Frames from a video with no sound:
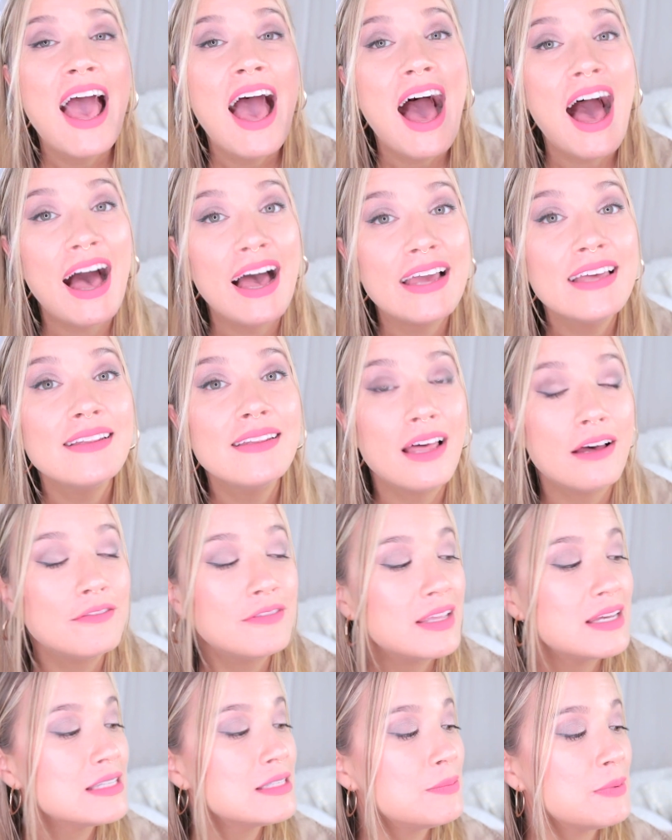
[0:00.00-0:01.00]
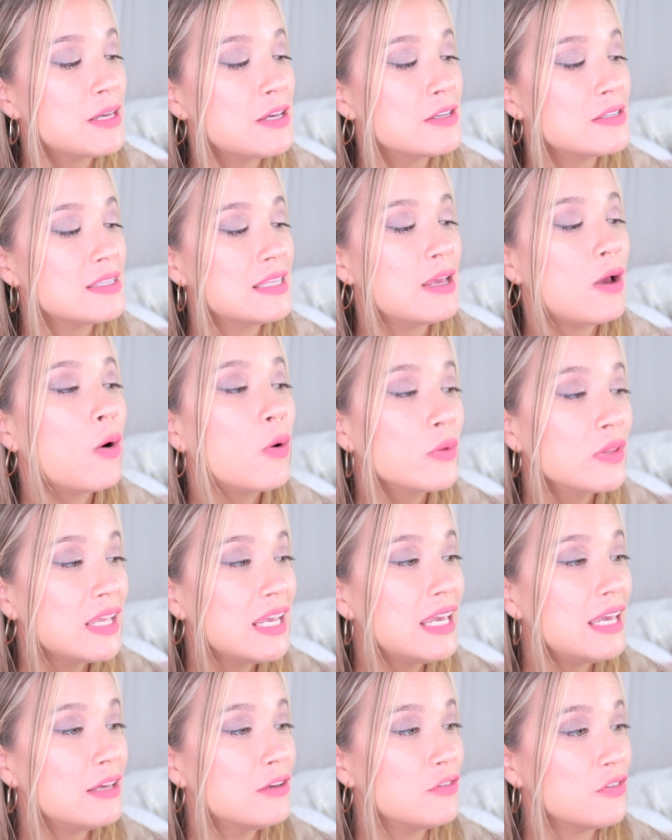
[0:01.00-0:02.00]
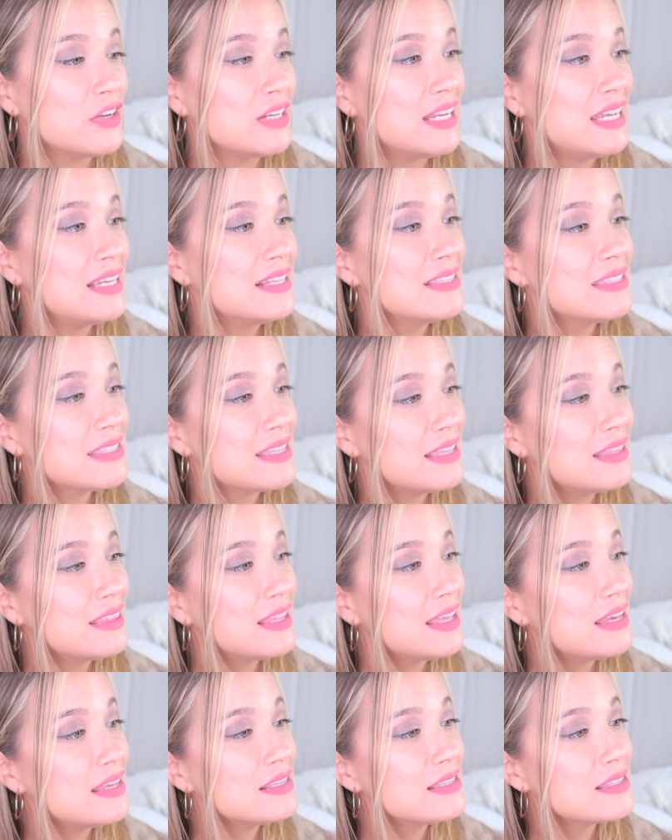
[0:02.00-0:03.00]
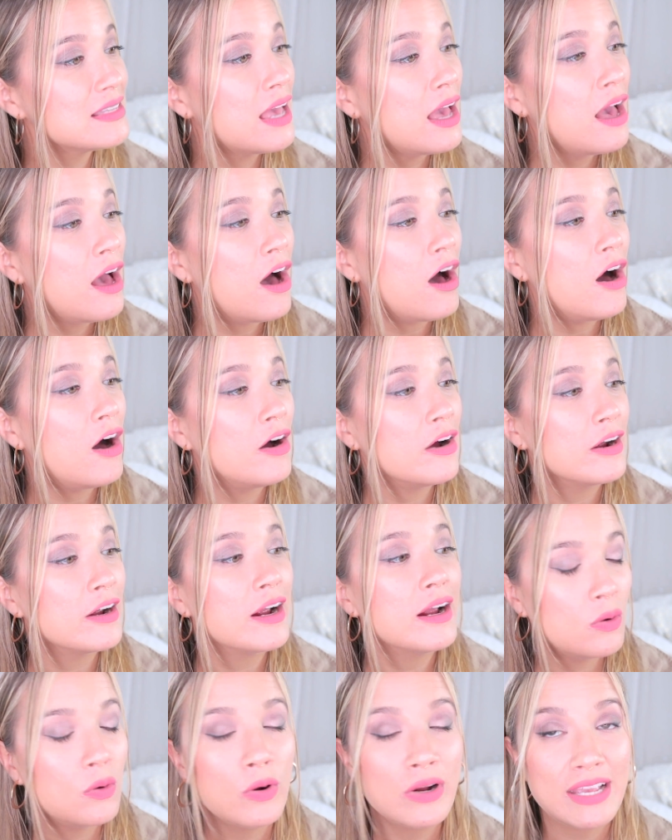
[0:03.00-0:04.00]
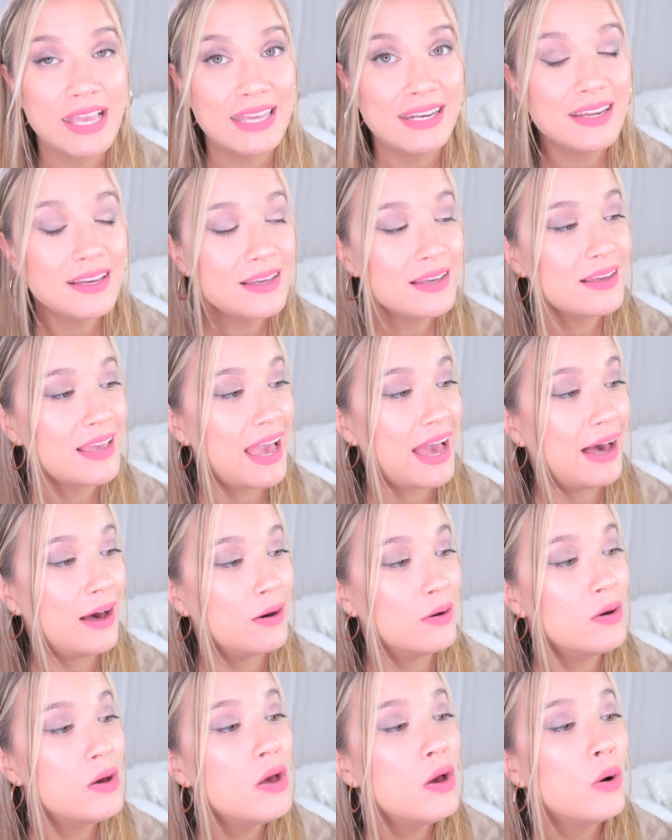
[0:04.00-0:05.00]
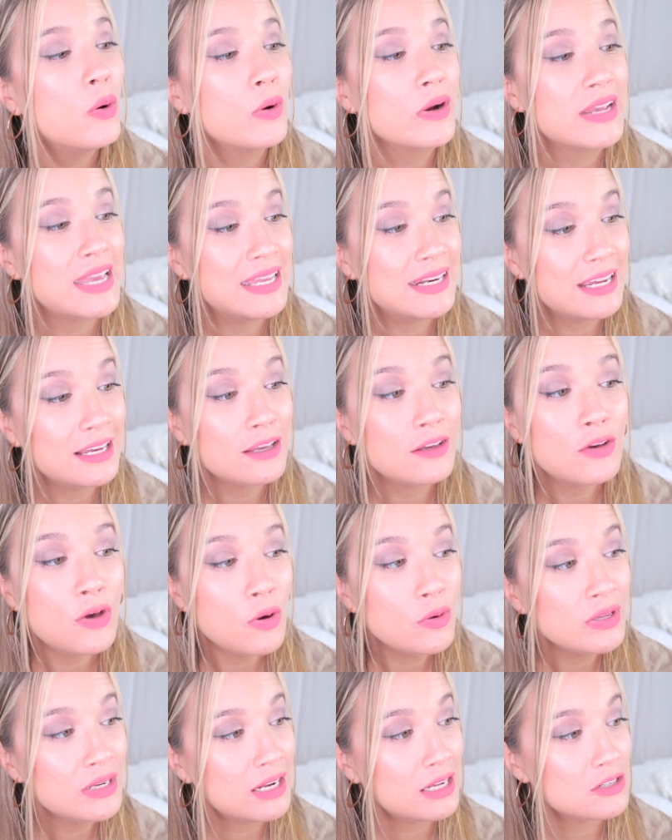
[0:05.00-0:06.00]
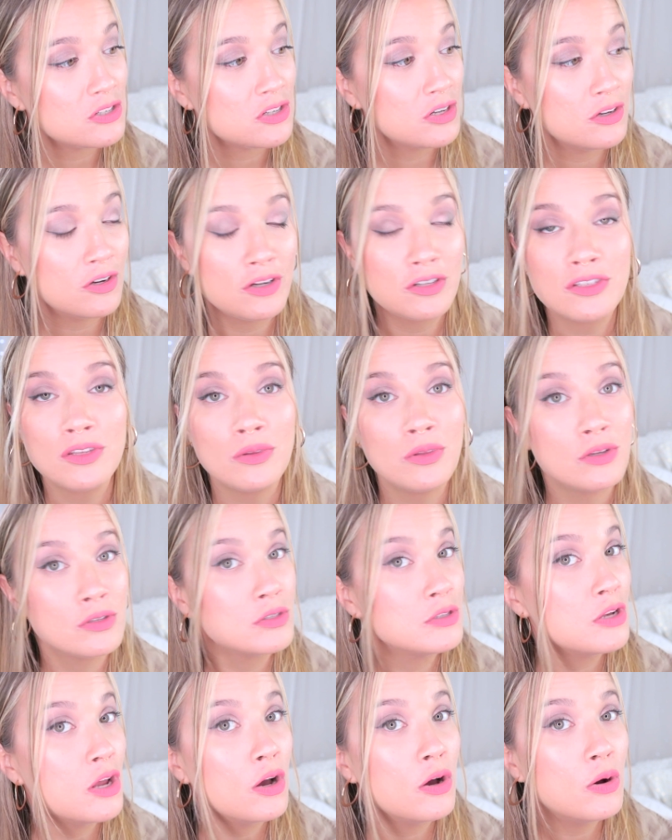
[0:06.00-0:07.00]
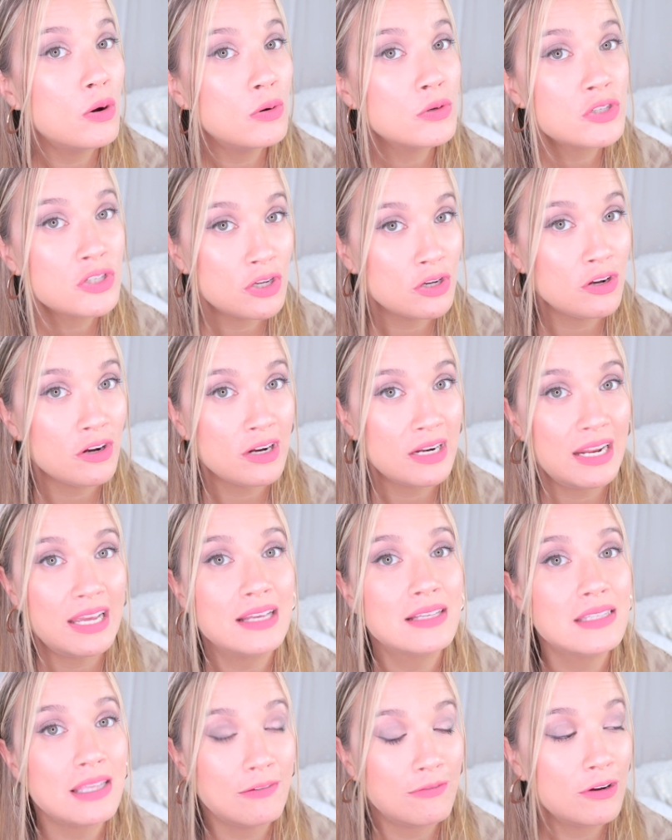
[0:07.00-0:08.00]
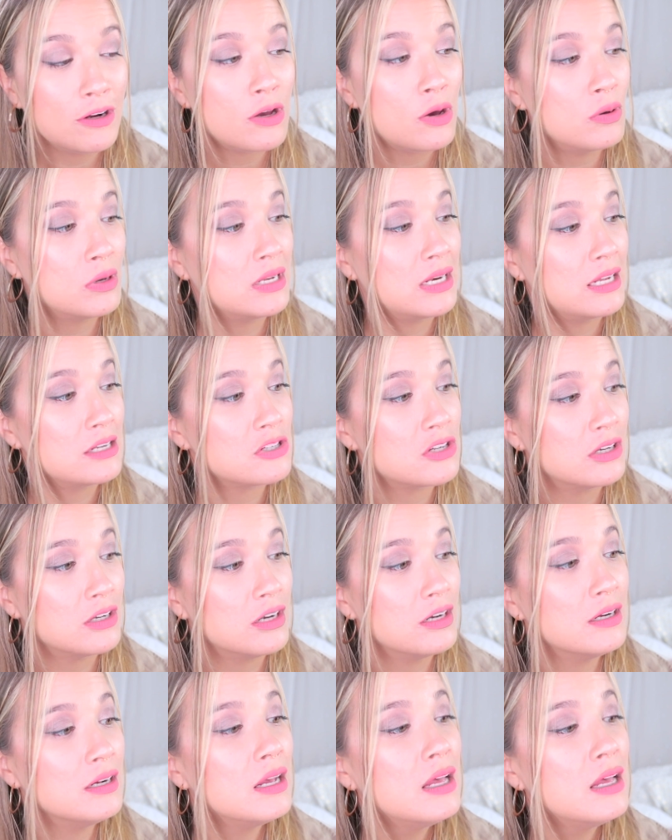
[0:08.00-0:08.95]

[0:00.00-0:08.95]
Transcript: I love this because the only ingredients in this are organic cacao, organic coconut sugar, so there's no sugar in it except for coconut sugar,